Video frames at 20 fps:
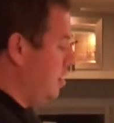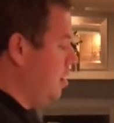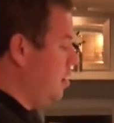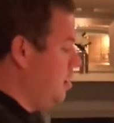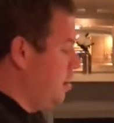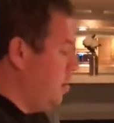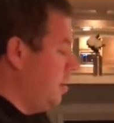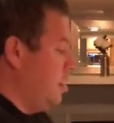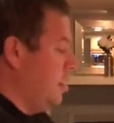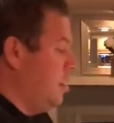What
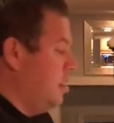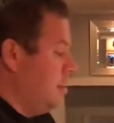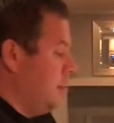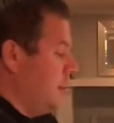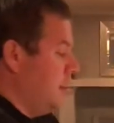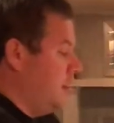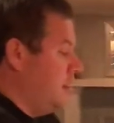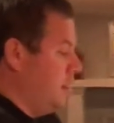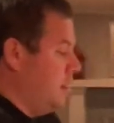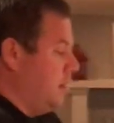are you
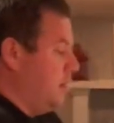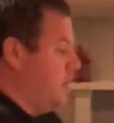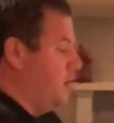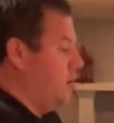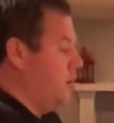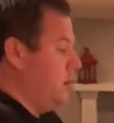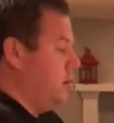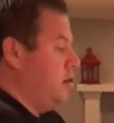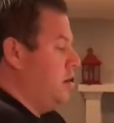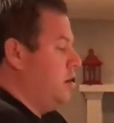going to
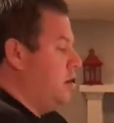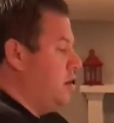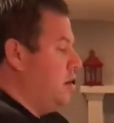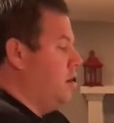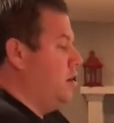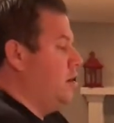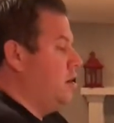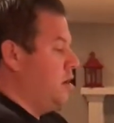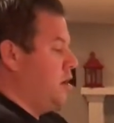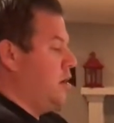do
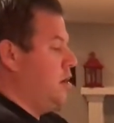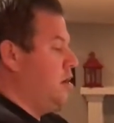with cheese